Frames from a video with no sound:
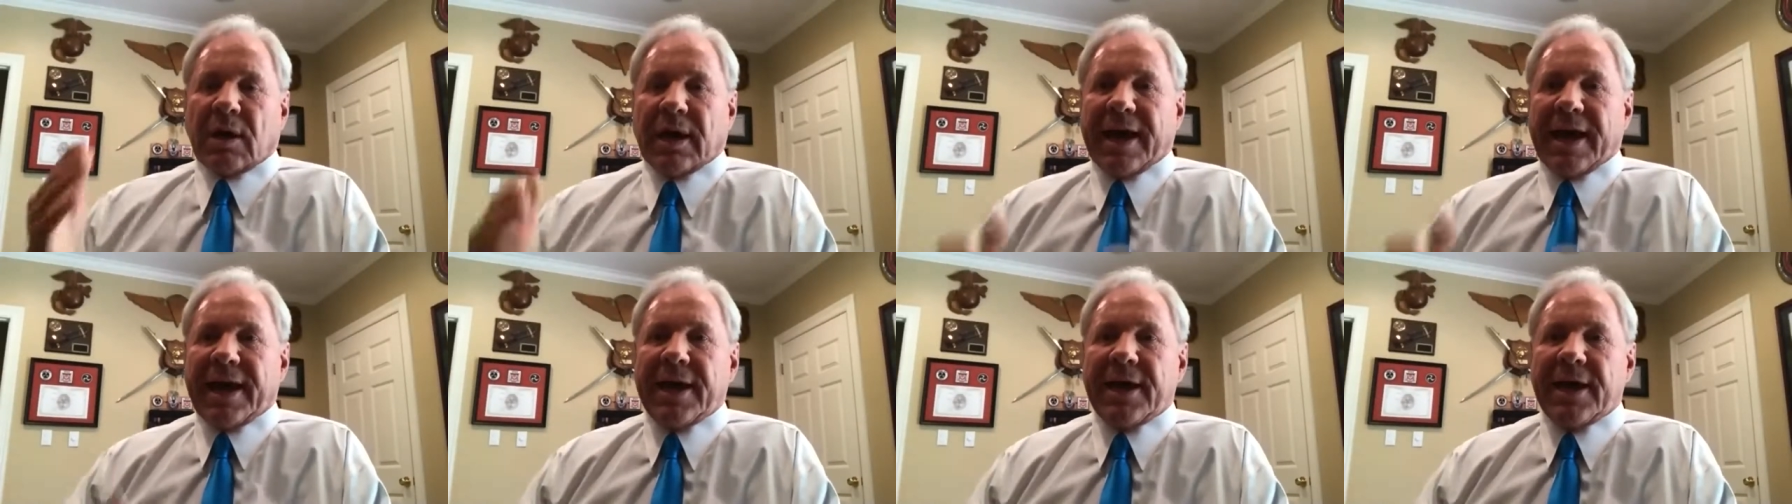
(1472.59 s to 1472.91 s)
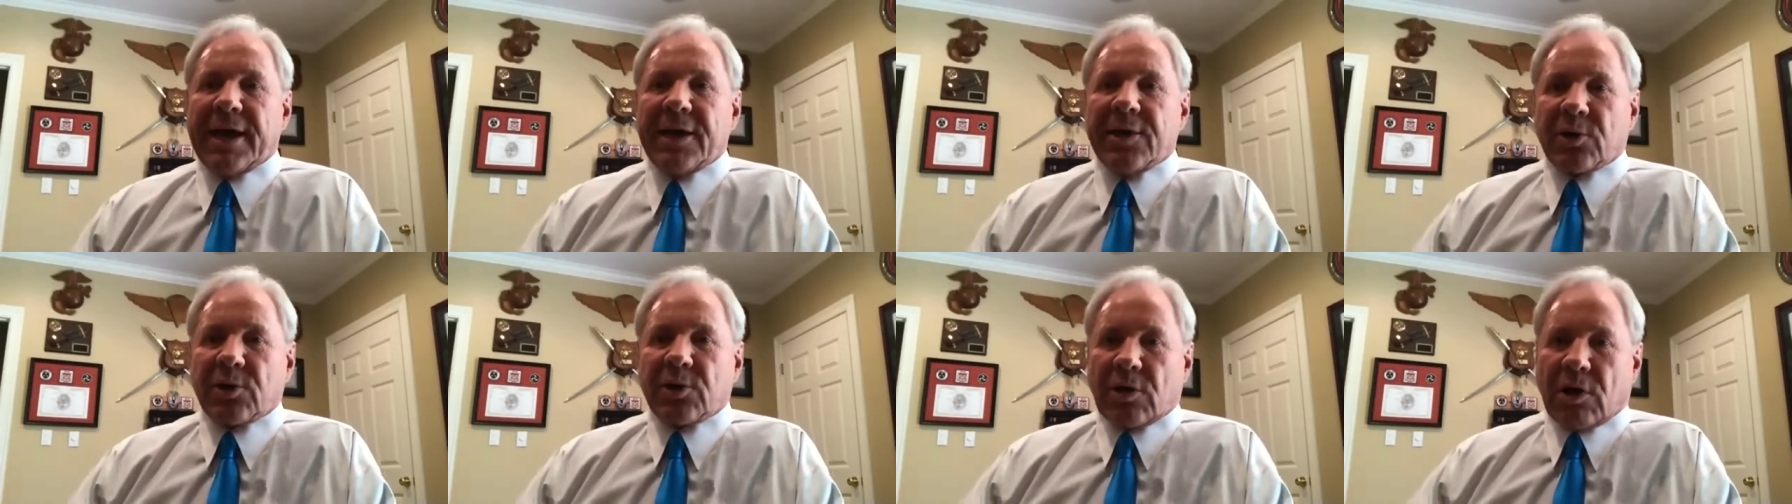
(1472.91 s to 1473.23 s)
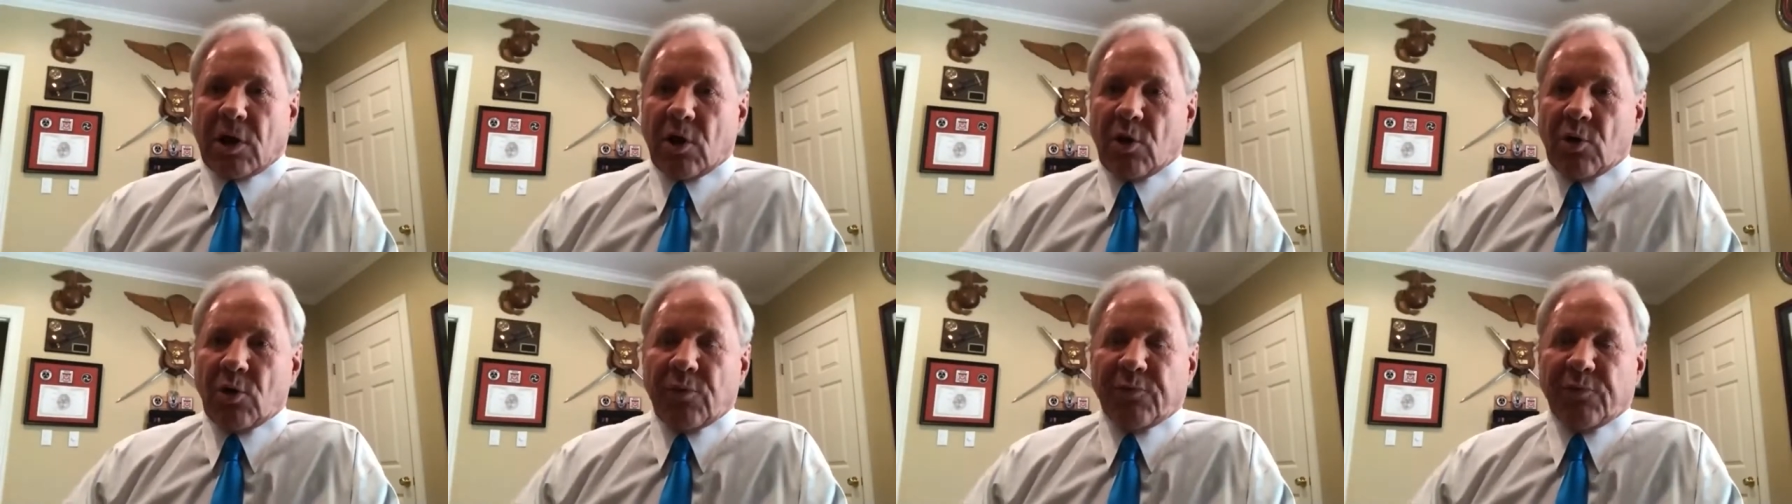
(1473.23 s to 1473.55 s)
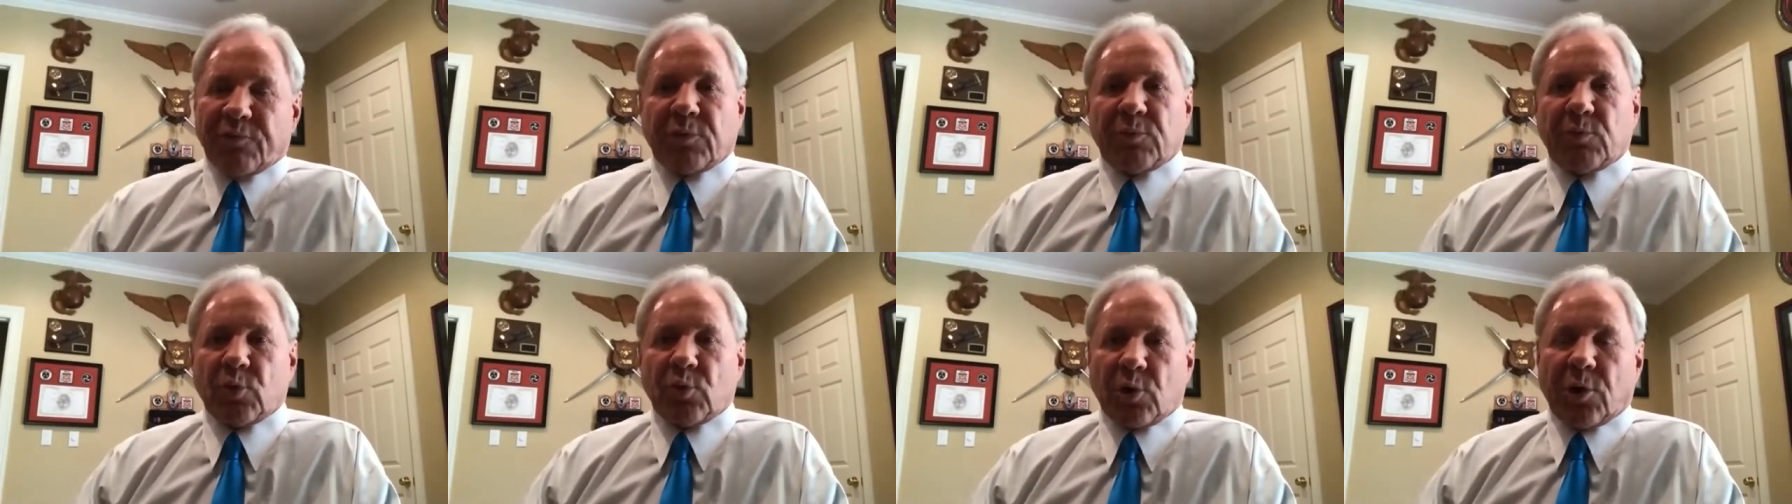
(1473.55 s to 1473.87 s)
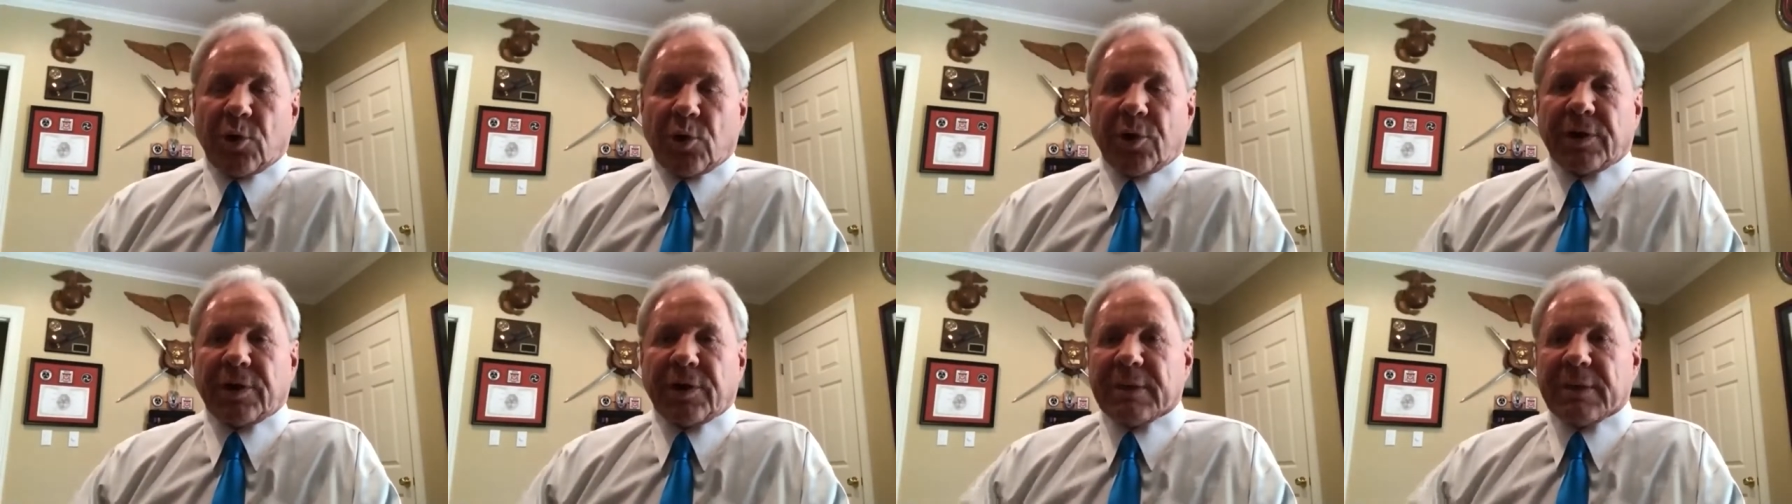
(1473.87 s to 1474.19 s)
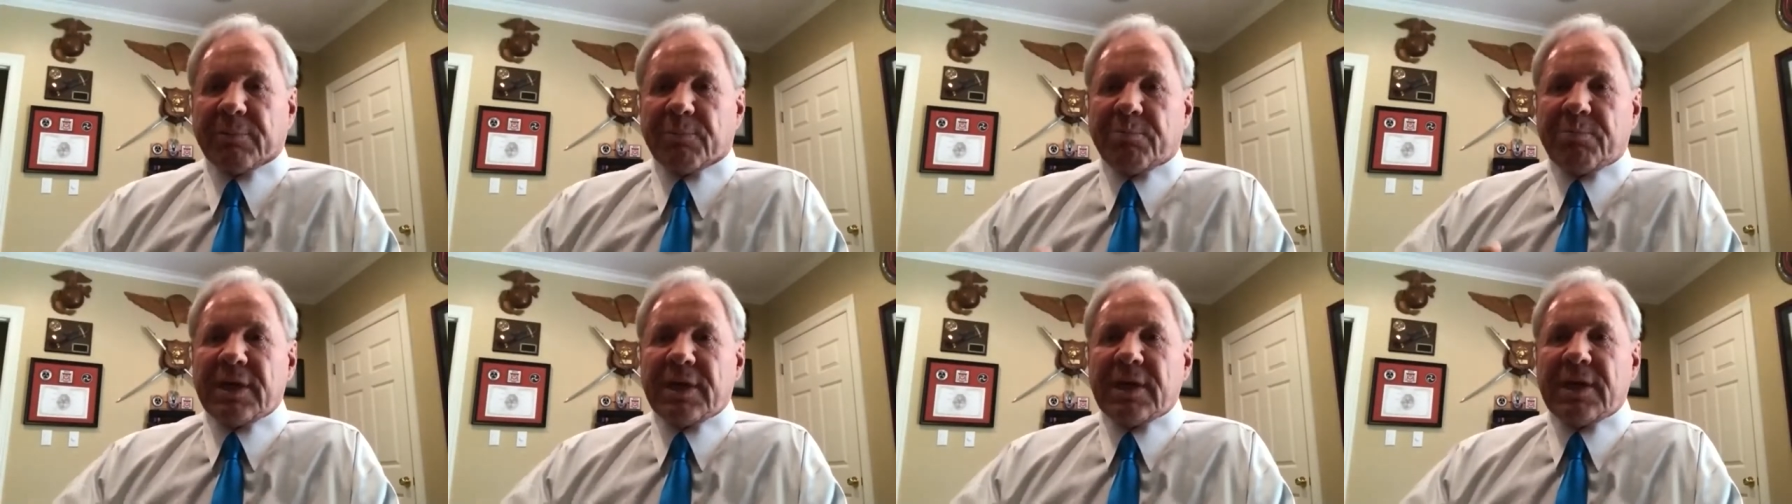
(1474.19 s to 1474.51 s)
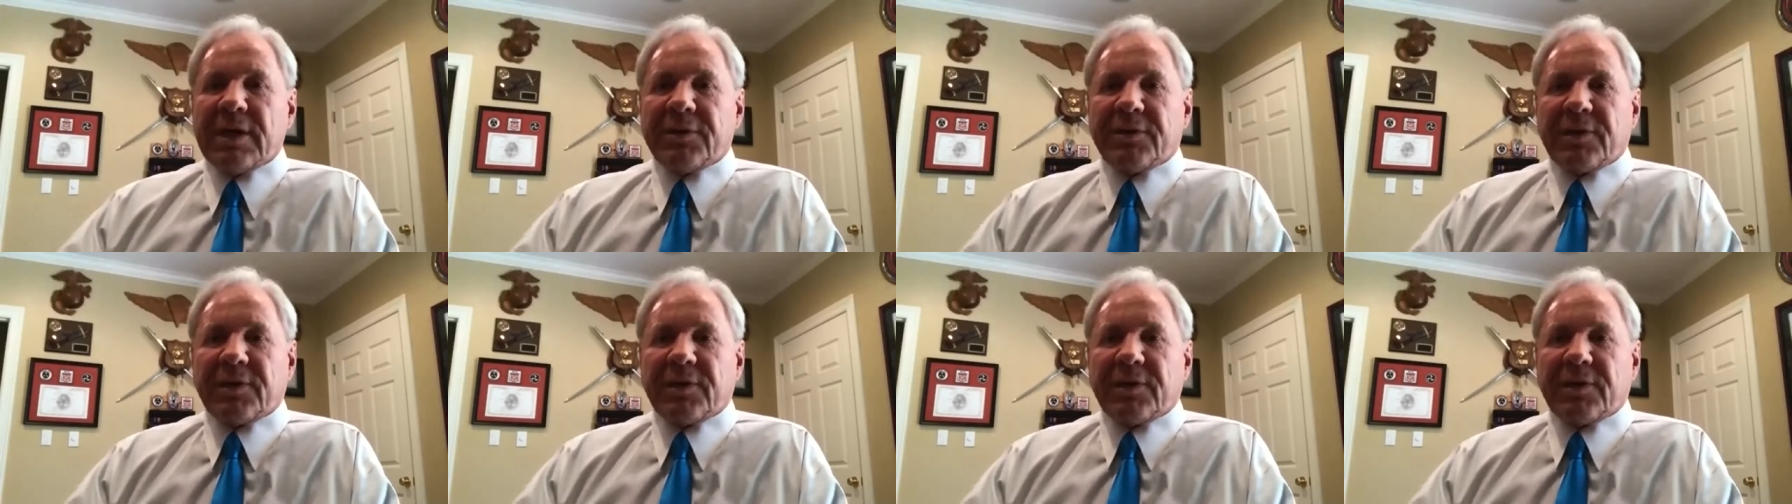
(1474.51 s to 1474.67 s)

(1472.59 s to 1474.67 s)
A, are home from work, B,